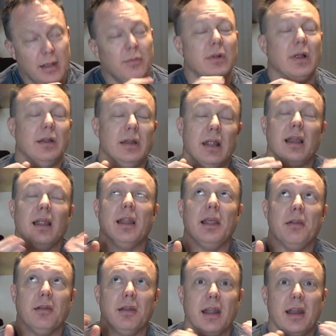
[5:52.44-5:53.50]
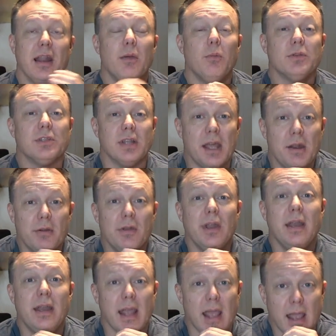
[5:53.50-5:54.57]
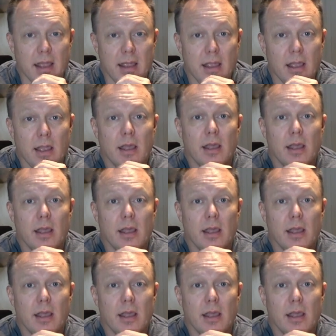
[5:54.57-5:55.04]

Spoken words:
Not later at night. It was later in the day.